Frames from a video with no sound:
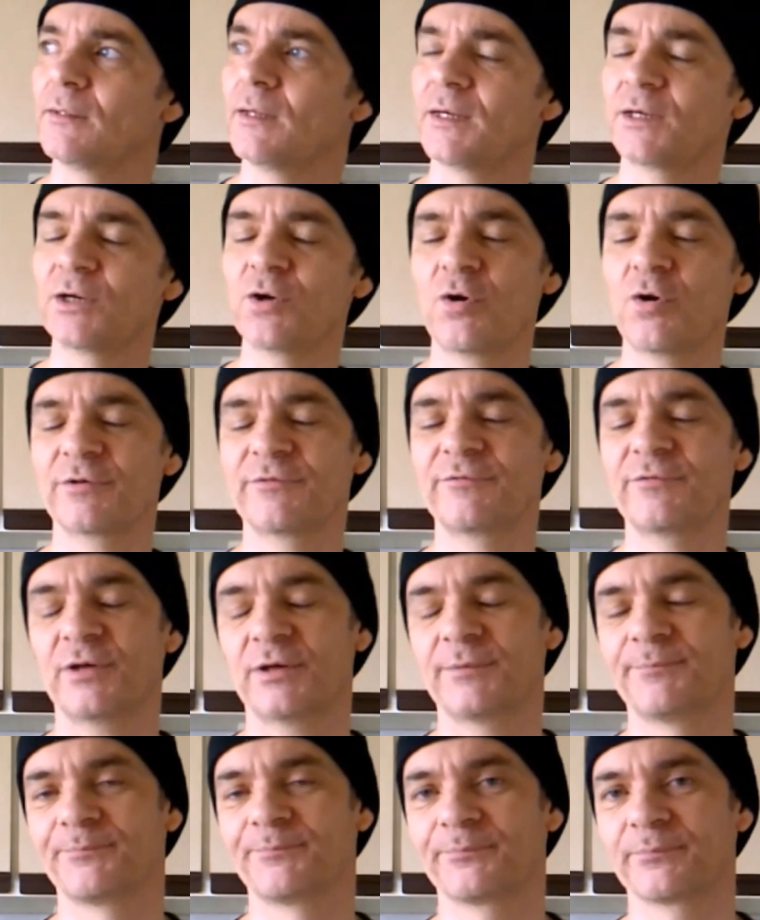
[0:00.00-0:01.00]
uh,
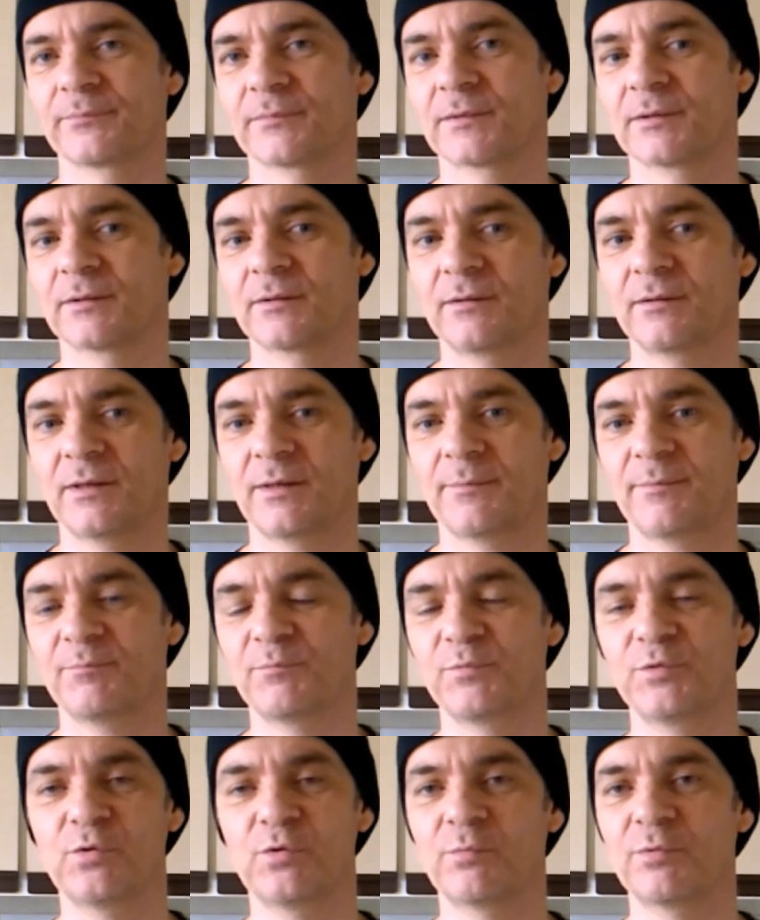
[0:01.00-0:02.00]
conifer,
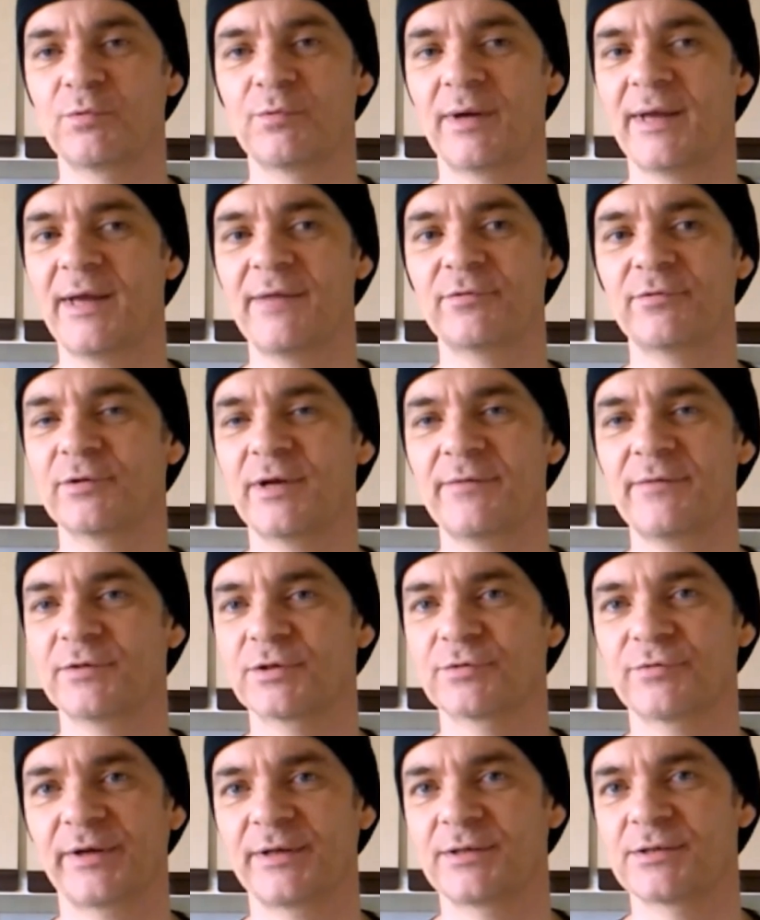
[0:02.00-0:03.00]
um, normal ever,
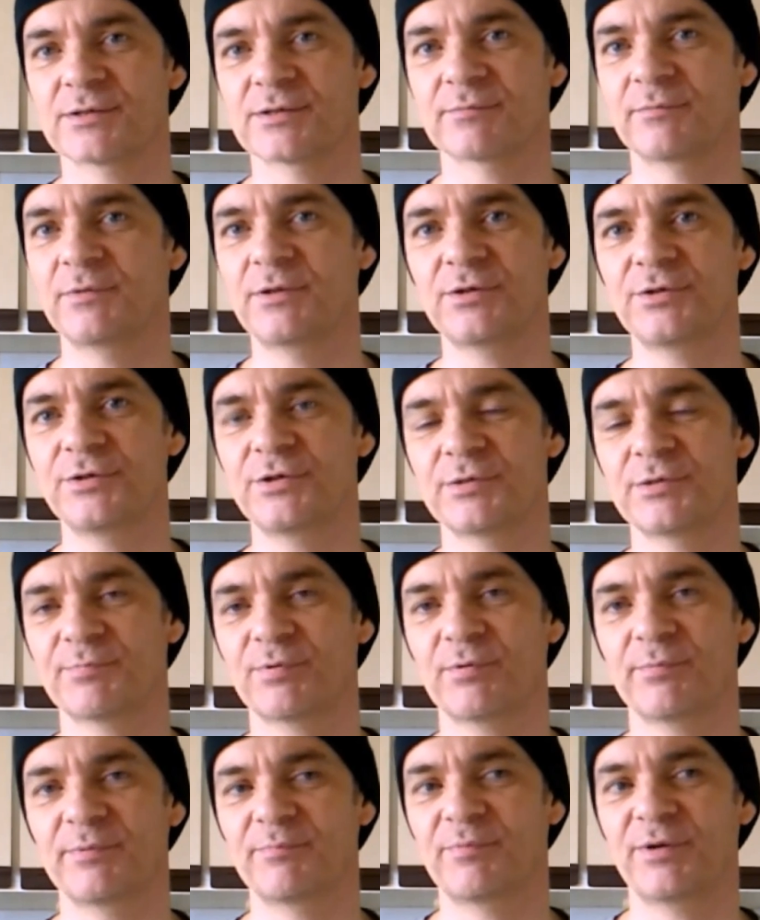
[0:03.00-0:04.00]
evergreens. You can use
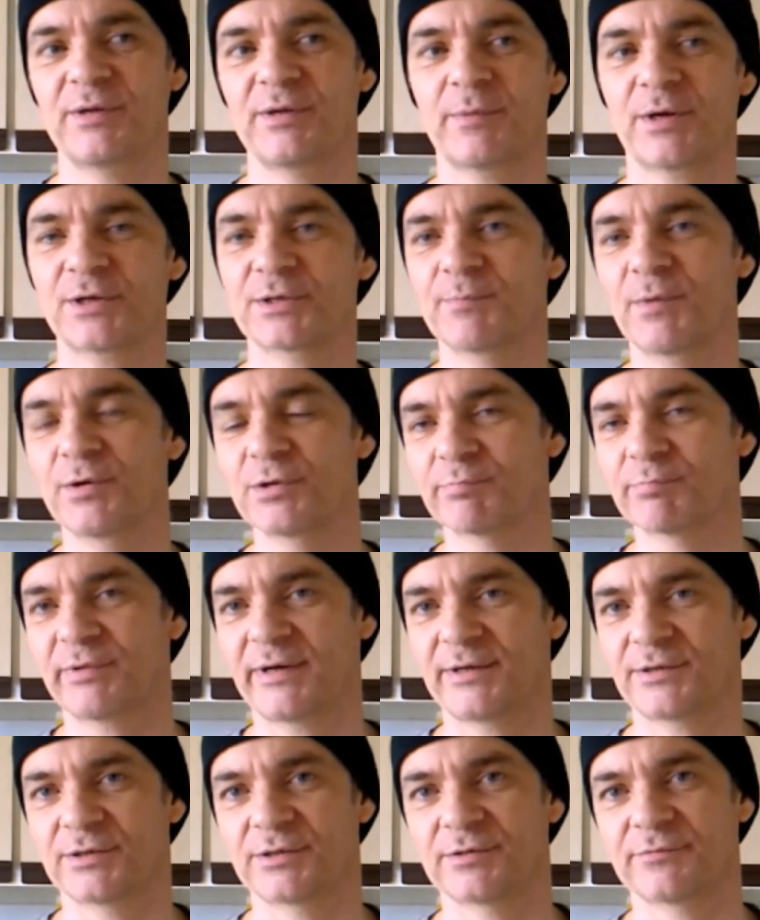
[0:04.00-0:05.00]
probably pretty much most
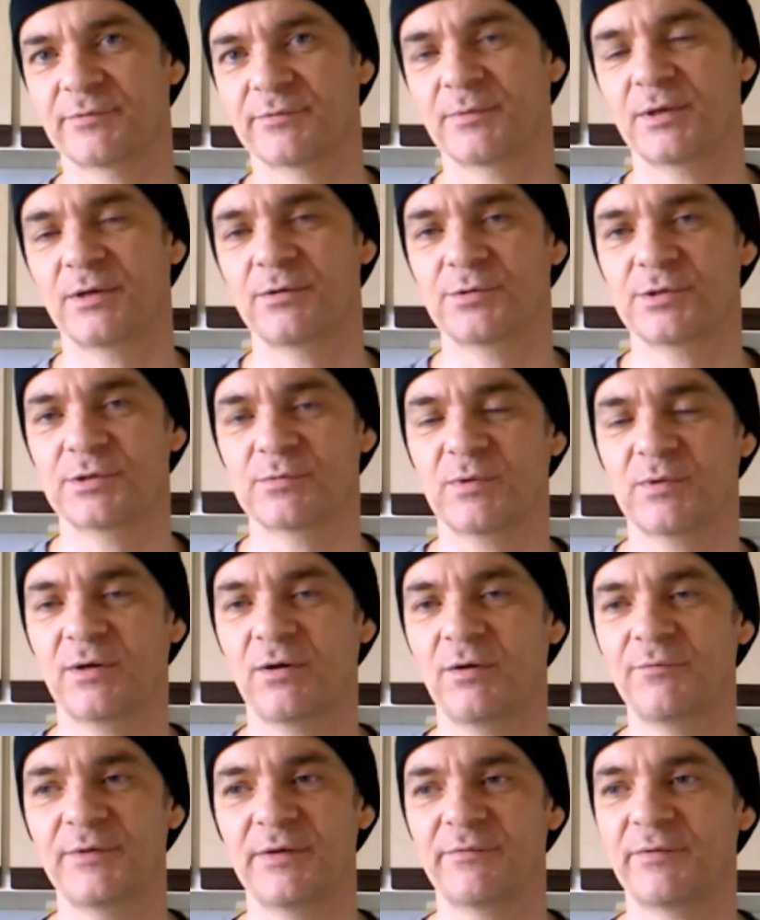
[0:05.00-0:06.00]
branches from those as
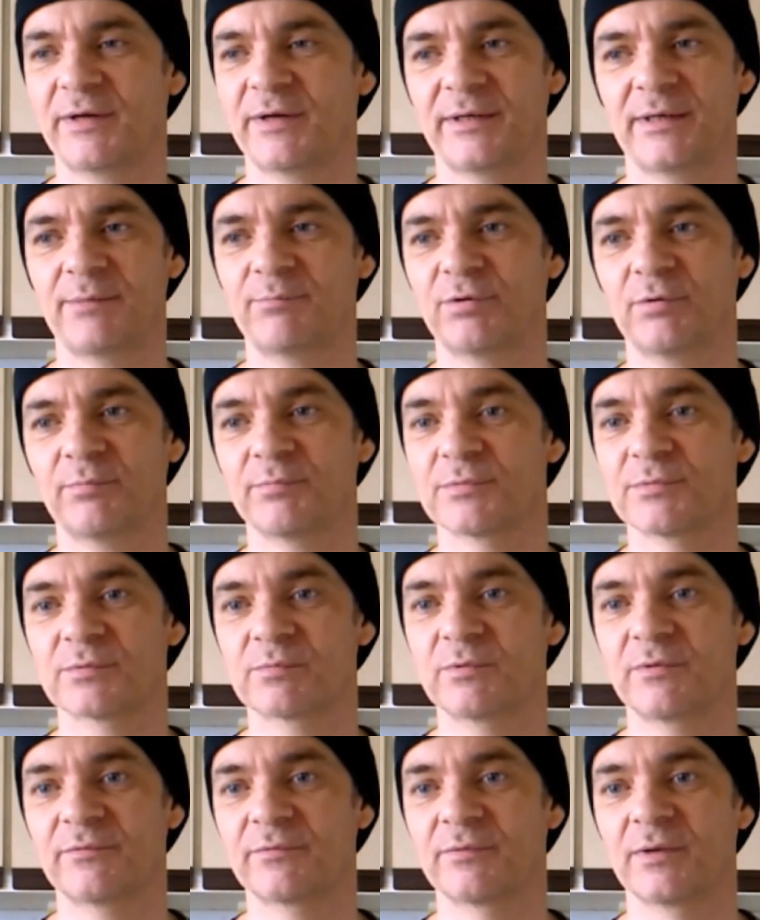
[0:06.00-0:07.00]
well. I've never had any
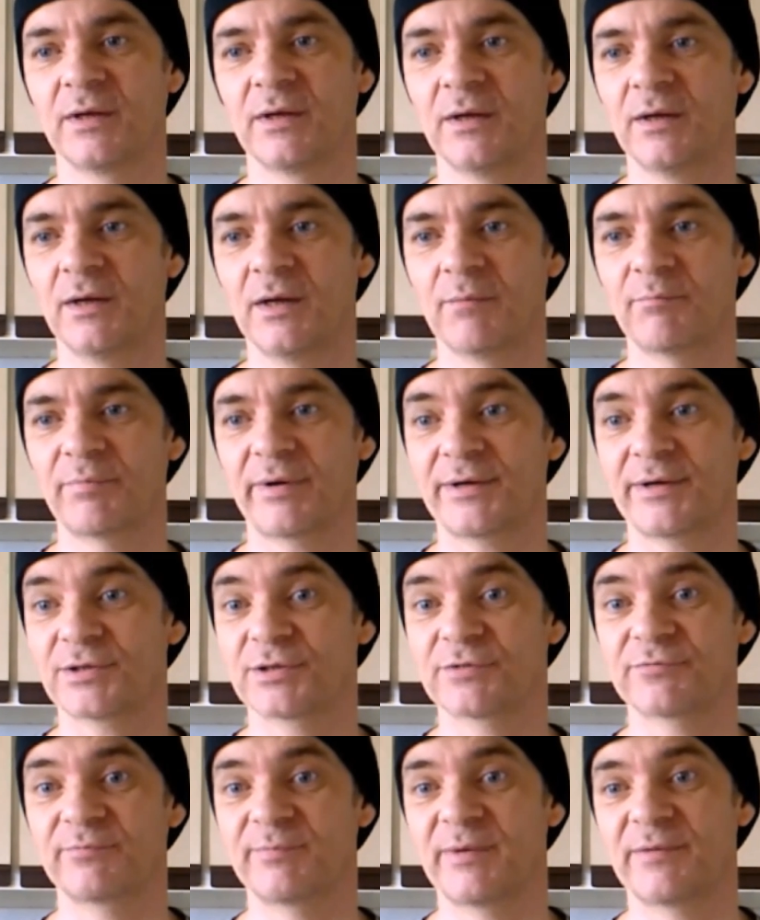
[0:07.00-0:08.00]
problems with
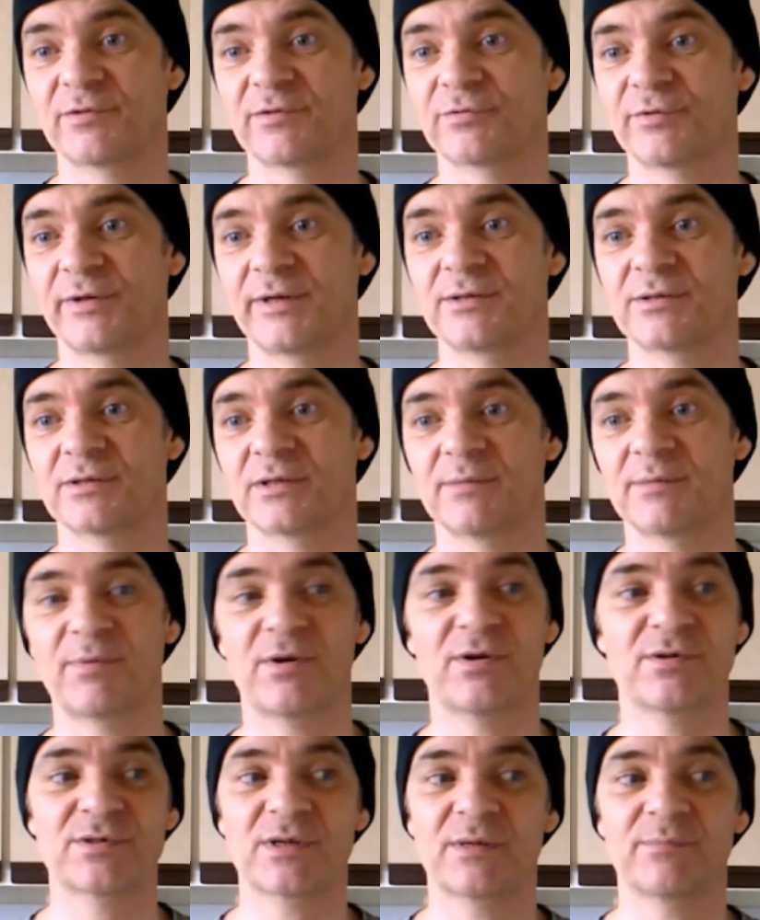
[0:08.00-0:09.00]
branches from evergreens, and the
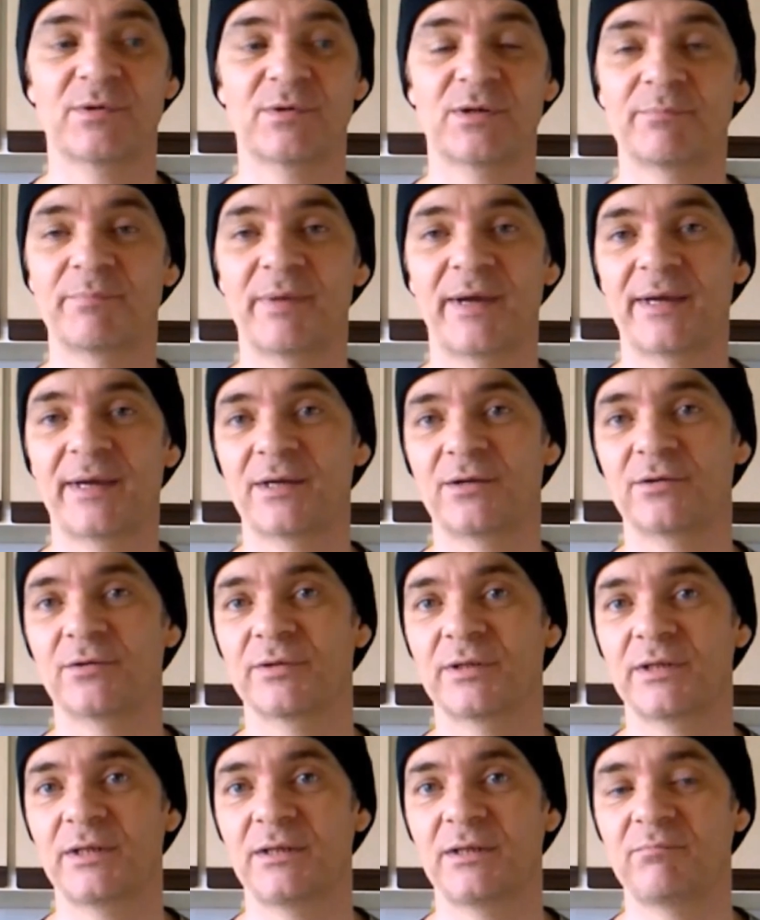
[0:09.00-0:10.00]
birds don't mind pecking
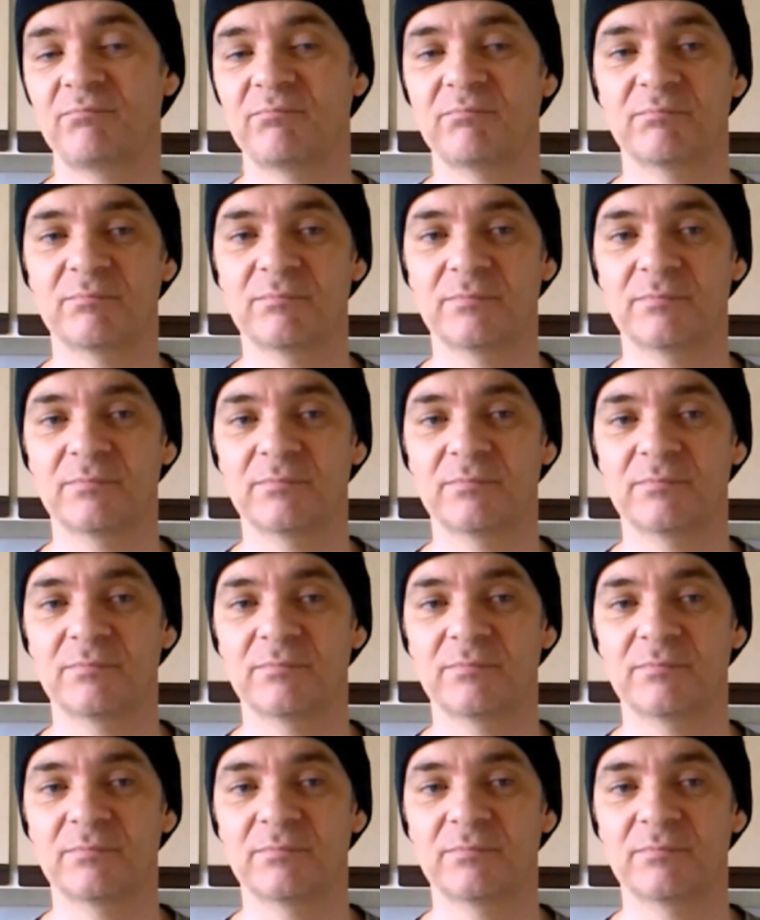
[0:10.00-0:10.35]
on the